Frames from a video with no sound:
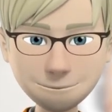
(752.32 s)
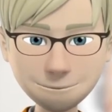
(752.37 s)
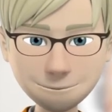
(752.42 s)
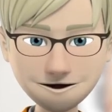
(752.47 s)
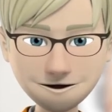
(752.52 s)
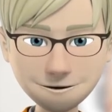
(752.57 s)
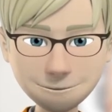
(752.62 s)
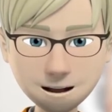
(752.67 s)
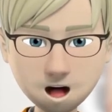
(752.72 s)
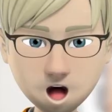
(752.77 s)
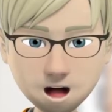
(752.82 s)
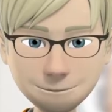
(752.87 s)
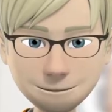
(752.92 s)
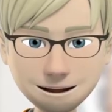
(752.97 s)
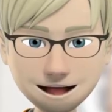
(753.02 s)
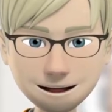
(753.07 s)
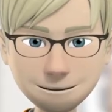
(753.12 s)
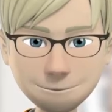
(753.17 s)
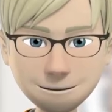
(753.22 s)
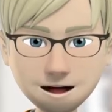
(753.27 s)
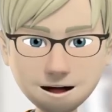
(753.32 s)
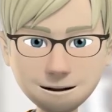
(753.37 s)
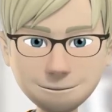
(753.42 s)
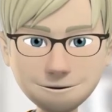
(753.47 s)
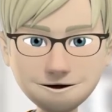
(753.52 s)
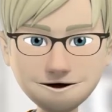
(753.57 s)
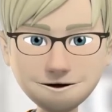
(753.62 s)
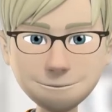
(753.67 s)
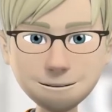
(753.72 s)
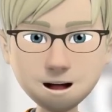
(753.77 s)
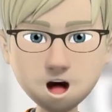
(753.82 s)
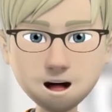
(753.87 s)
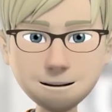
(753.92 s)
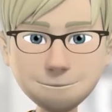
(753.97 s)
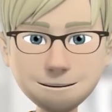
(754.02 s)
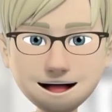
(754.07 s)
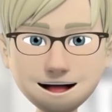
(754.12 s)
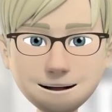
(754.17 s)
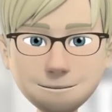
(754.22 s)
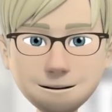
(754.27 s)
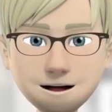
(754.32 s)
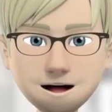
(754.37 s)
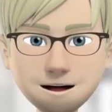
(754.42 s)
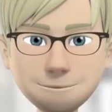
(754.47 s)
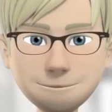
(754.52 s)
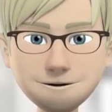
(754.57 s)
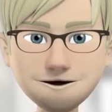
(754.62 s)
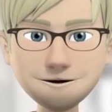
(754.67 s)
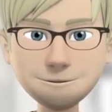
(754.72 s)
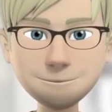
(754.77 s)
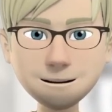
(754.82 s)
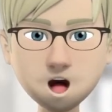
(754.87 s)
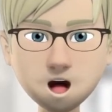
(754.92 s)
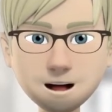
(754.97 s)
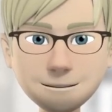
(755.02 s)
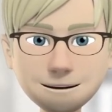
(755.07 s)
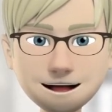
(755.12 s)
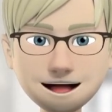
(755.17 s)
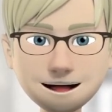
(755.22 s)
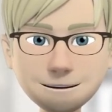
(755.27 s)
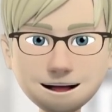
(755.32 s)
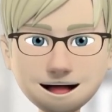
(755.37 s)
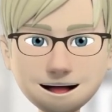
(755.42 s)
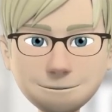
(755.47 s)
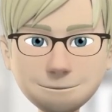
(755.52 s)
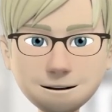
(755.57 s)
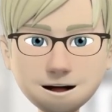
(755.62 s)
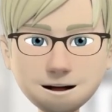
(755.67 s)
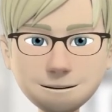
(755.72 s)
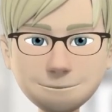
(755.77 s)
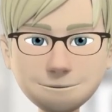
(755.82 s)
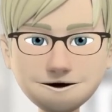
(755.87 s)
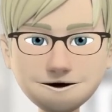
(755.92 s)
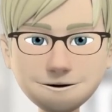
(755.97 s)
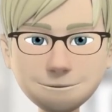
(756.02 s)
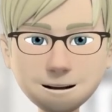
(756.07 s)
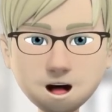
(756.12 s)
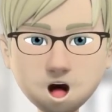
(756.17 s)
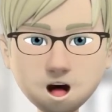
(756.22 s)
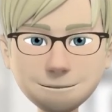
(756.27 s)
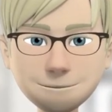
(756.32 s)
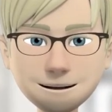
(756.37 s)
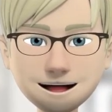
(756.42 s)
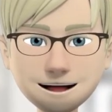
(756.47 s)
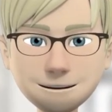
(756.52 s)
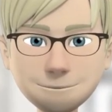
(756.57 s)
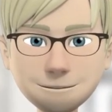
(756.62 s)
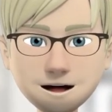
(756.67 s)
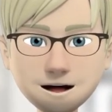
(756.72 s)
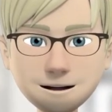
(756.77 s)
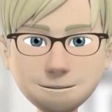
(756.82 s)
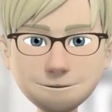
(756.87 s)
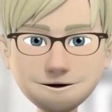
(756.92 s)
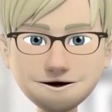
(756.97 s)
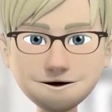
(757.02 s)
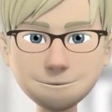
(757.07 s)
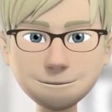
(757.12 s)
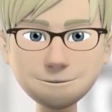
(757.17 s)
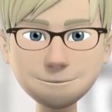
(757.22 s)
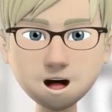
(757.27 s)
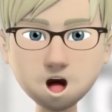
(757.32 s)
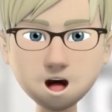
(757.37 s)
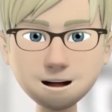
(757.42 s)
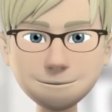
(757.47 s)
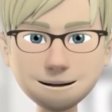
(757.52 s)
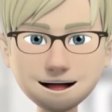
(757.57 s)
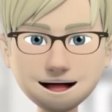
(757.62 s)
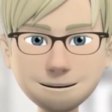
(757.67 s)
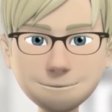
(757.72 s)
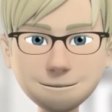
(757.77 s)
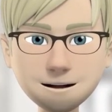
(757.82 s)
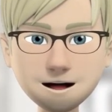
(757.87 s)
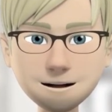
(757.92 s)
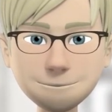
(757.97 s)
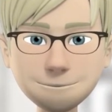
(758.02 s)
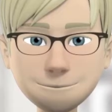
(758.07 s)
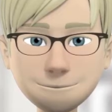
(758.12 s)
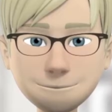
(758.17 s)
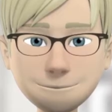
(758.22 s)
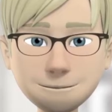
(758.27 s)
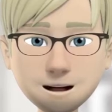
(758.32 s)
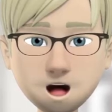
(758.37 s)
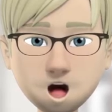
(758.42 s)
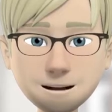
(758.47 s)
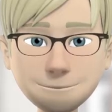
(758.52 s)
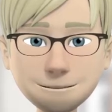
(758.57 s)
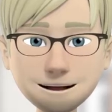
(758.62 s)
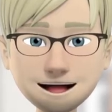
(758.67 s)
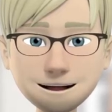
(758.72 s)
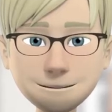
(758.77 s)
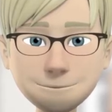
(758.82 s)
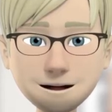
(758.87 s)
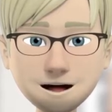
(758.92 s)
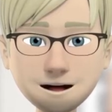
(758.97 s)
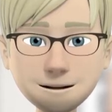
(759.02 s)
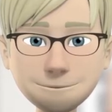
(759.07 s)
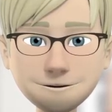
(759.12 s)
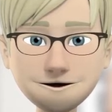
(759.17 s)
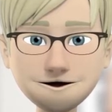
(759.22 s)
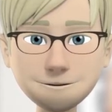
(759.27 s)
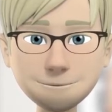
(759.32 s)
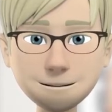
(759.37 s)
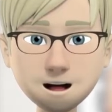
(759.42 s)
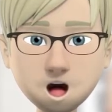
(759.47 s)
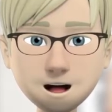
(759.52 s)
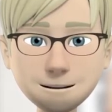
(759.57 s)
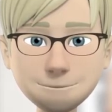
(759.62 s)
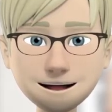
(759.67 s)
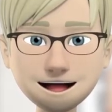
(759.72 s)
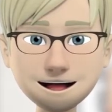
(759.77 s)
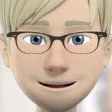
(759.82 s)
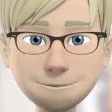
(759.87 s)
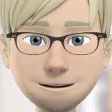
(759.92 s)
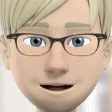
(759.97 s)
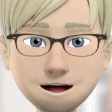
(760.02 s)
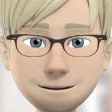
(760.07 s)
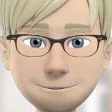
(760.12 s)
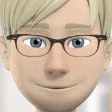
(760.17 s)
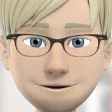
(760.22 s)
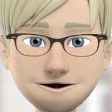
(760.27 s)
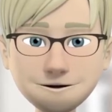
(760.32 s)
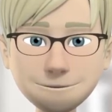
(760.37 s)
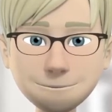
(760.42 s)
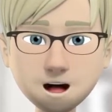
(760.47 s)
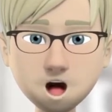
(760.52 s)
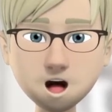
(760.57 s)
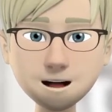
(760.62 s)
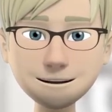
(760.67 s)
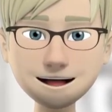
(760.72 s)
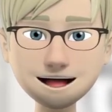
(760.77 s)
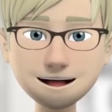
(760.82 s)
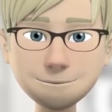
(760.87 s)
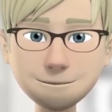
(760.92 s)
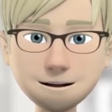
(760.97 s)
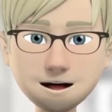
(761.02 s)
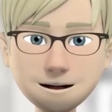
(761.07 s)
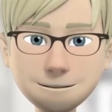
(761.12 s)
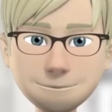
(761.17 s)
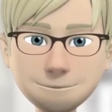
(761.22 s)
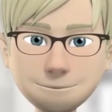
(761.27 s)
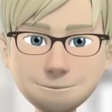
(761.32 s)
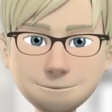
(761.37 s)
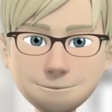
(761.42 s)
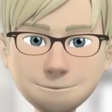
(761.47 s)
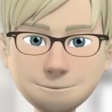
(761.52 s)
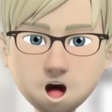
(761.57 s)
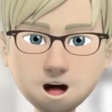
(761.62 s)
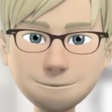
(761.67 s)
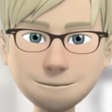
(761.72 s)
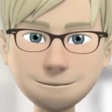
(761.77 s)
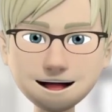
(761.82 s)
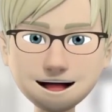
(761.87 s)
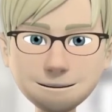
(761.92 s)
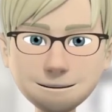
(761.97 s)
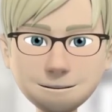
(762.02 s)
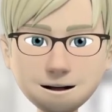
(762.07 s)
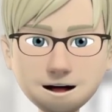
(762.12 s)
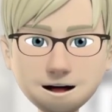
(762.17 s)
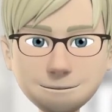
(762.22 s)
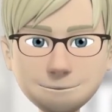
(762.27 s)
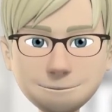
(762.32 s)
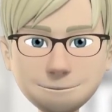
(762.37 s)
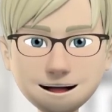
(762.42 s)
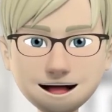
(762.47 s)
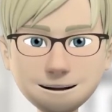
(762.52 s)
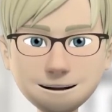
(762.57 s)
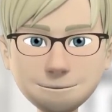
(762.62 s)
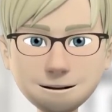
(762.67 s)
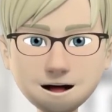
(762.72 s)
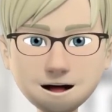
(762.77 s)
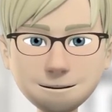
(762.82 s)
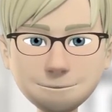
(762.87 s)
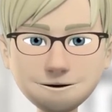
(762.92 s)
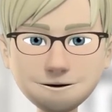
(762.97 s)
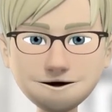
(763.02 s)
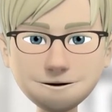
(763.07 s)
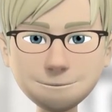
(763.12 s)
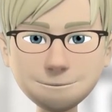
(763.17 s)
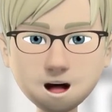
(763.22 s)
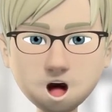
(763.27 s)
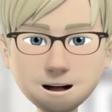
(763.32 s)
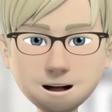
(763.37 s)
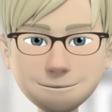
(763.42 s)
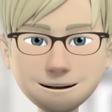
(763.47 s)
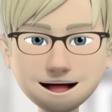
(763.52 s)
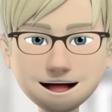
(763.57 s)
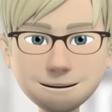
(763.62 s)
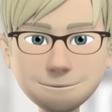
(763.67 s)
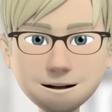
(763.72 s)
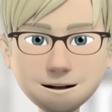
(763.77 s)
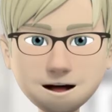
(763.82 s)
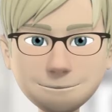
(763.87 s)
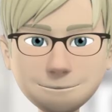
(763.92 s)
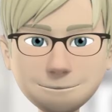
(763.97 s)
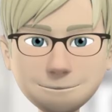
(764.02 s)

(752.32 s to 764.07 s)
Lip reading: So it should not be recommended for use with particularly aggressive devices such as welding machines, nor in construction work sites, as dust, dirt and stones can damage them.